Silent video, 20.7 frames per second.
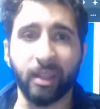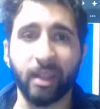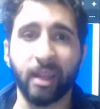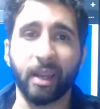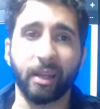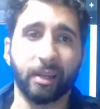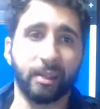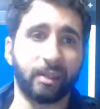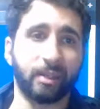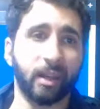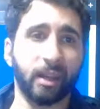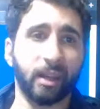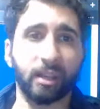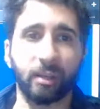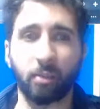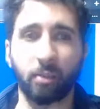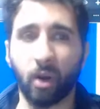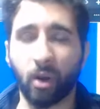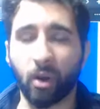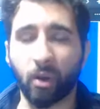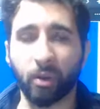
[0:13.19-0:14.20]
and assign them
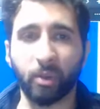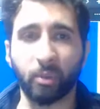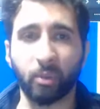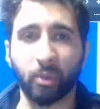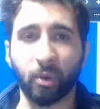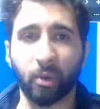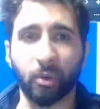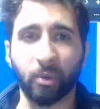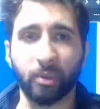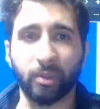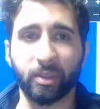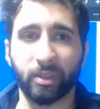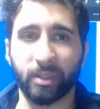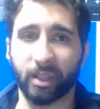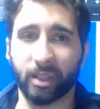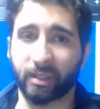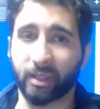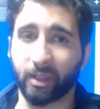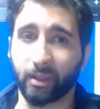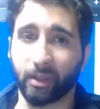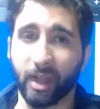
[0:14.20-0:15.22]
all the roles that
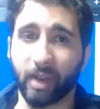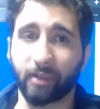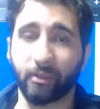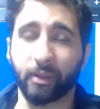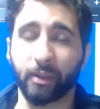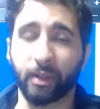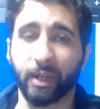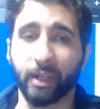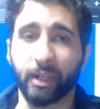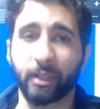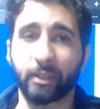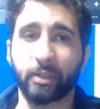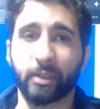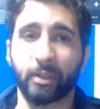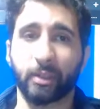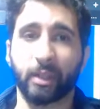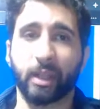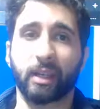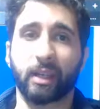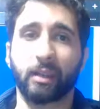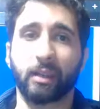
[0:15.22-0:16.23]
they'll ever need so
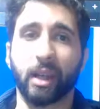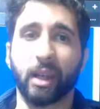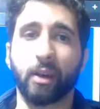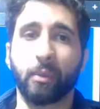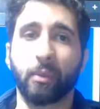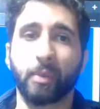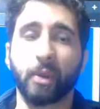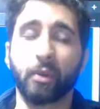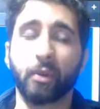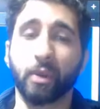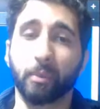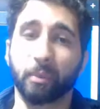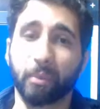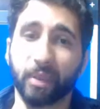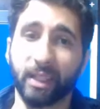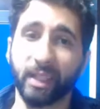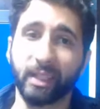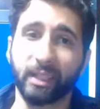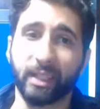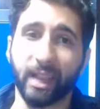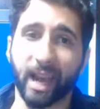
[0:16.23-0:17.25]
they can help you
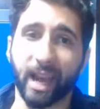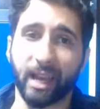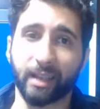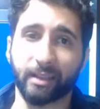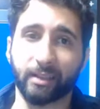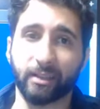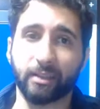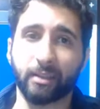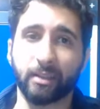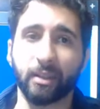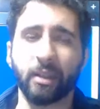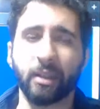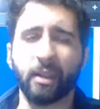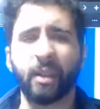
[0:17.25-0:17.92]
complete tasks